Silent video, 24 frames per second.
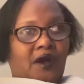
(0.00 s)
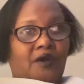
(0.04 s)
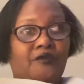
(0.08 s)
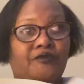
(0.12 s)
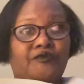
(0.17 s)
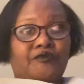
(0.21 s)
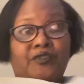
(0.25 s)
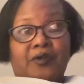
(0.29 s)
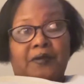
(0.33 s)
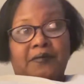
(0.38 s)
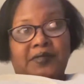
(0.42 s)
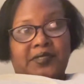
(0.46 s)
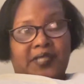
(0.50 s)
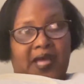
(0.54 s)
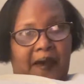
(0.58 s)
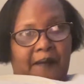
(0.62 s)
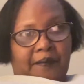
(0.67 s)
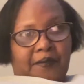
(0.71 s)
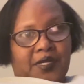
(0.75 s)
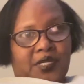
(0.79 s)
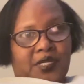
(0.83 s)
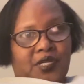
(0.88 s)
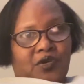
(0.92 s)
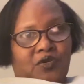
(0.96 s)
from
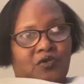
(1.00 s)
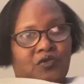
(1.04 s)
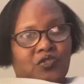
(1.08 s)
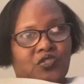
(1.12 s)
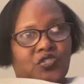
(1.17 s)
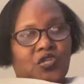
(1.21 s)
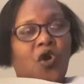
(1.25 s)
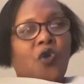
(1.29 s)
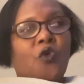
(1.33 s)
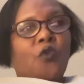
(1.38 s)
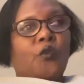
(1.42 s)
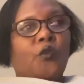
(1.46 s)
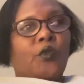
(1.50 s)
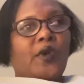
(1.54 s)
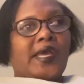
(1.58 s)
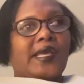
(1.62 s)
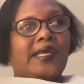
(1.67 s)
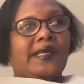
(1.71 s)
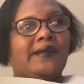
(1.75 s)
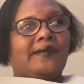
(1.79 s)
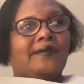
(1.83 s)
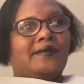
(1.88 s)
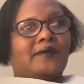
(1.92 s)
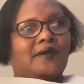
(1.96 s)
Domino's with
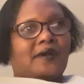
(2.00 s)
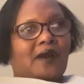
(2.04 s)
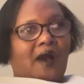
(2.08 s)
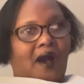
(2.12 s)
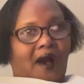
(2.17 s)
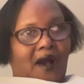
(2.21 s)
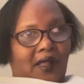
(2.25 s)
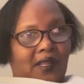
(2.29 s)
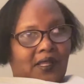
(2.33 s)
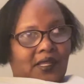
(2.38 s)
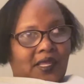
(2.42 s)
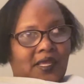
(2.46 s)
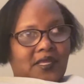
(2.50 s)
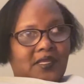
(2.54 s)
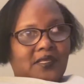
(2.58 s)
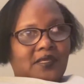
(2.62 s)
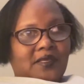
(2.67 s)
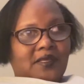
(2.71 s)
garlic